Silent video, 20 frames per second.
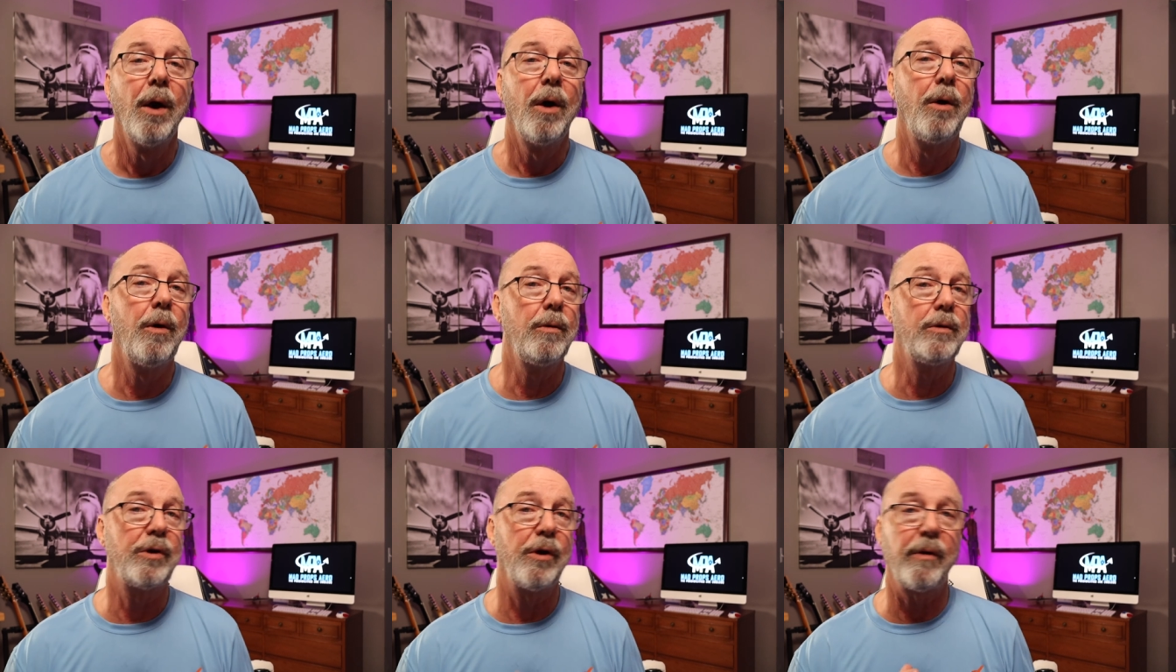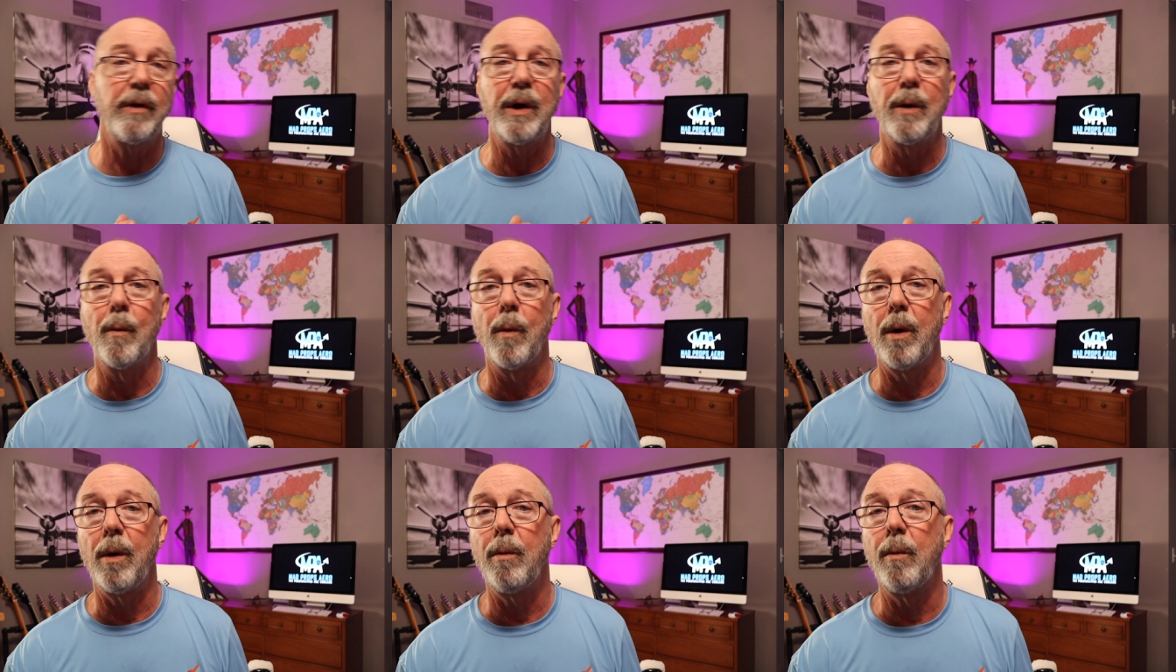who
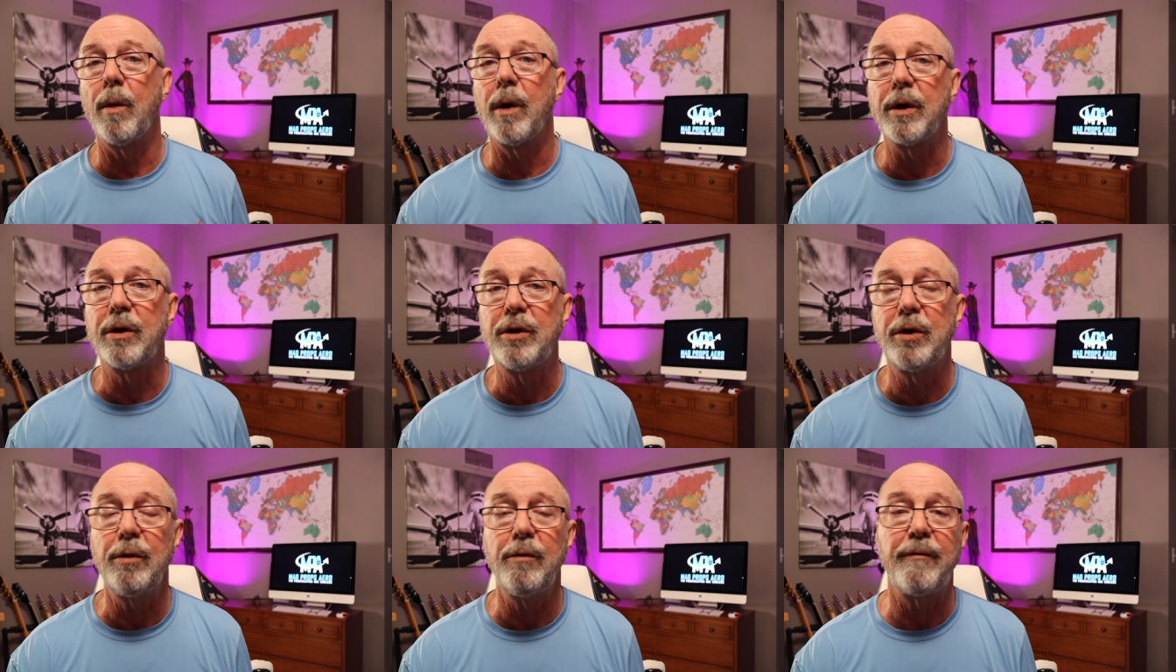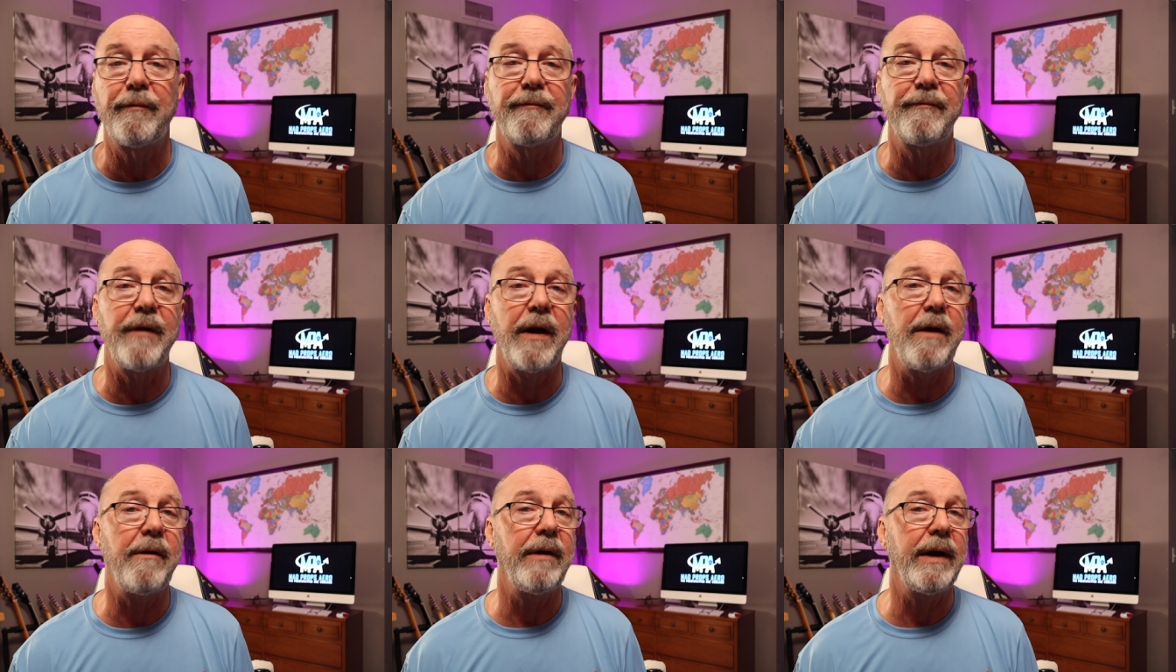during World War II
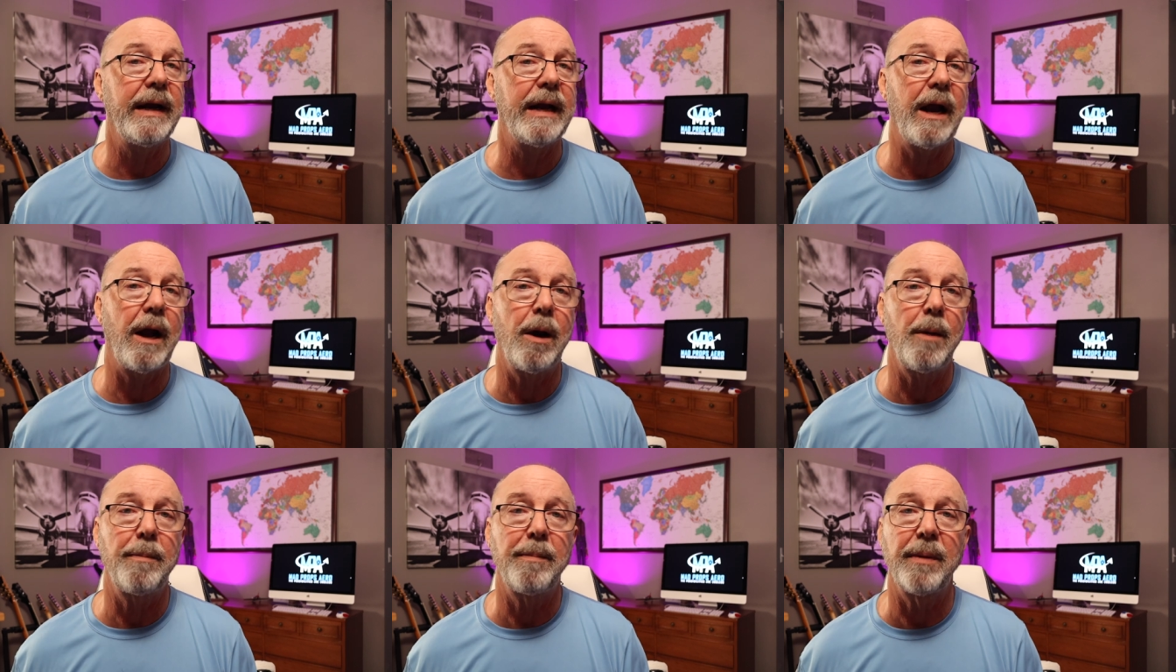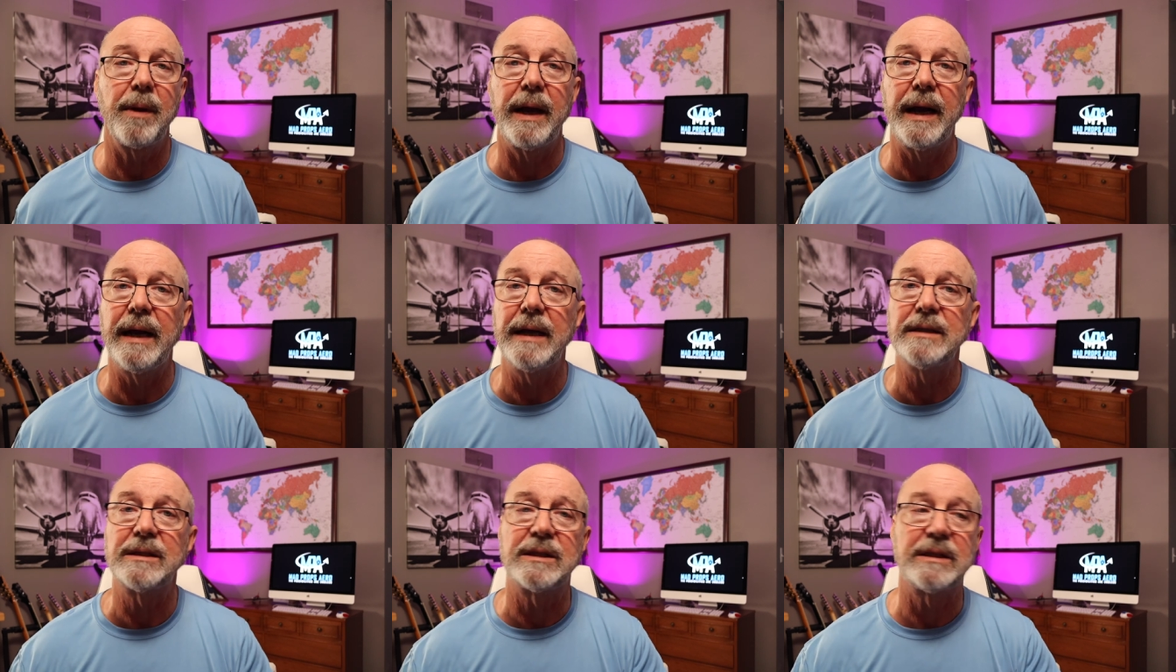ferried
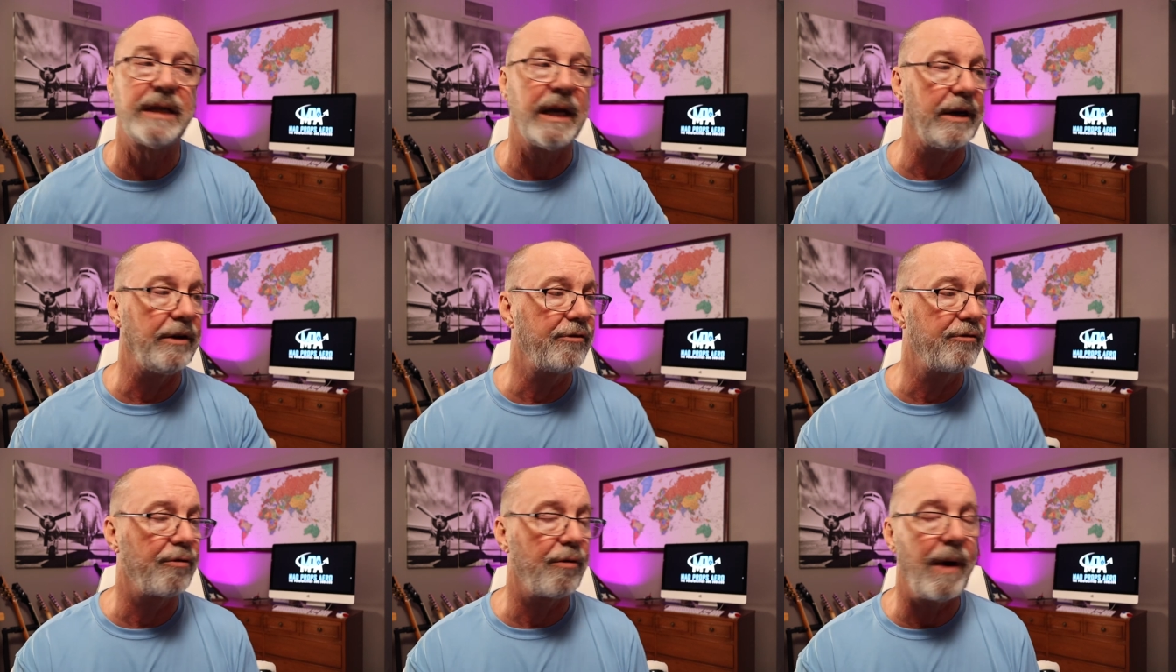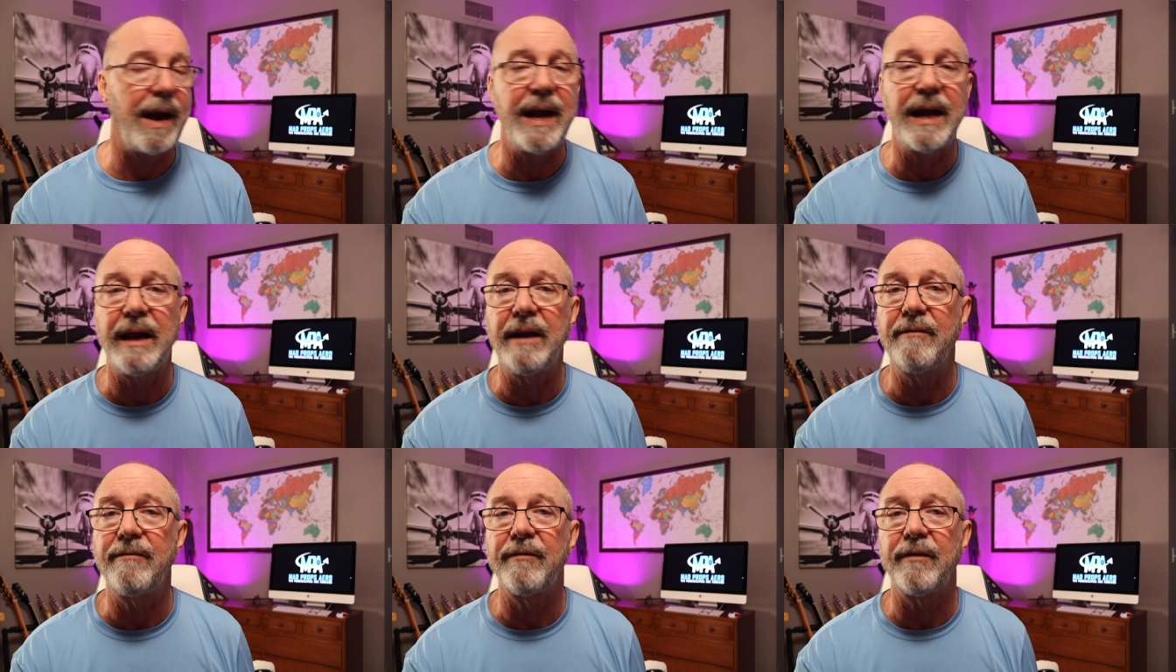airplanes, did
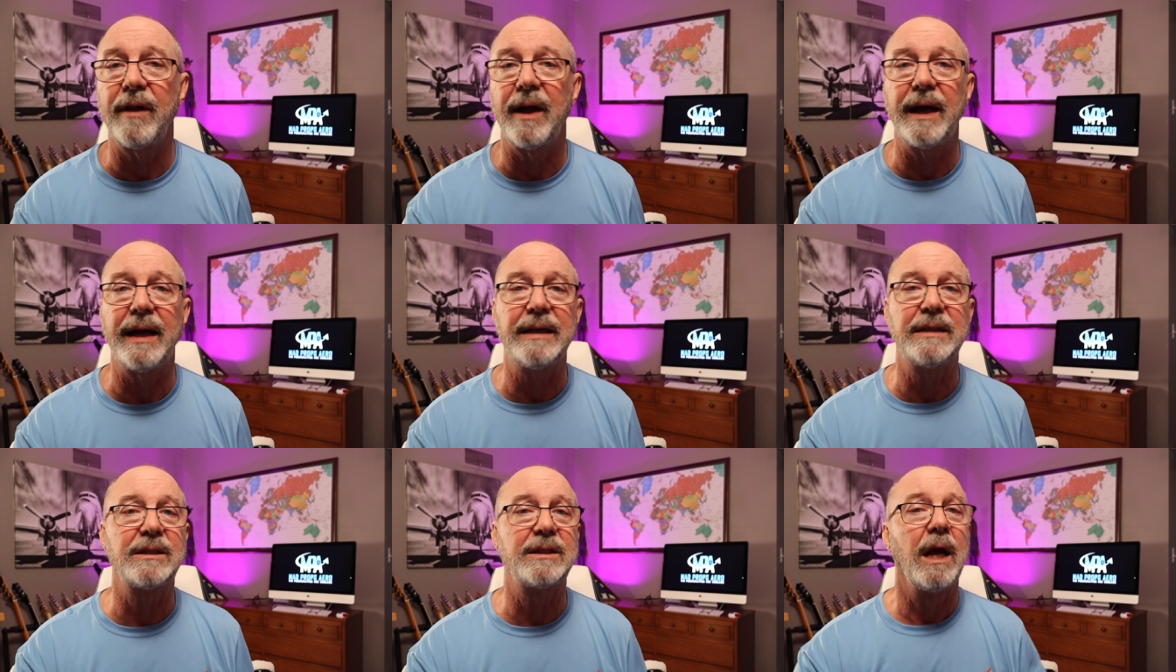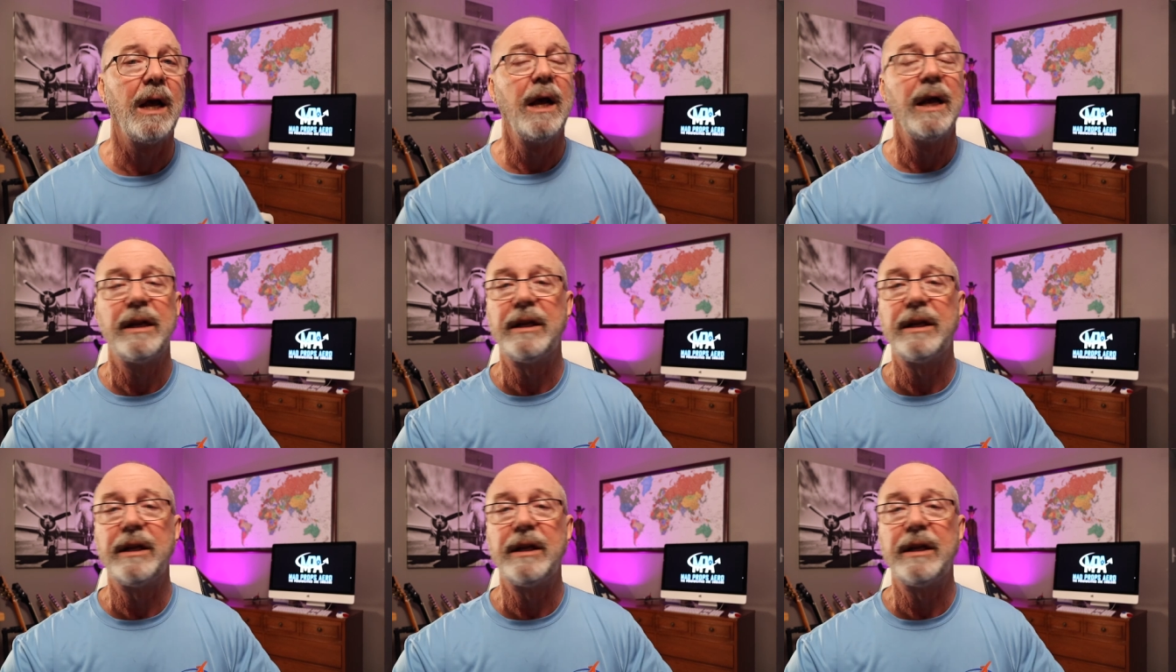training flights,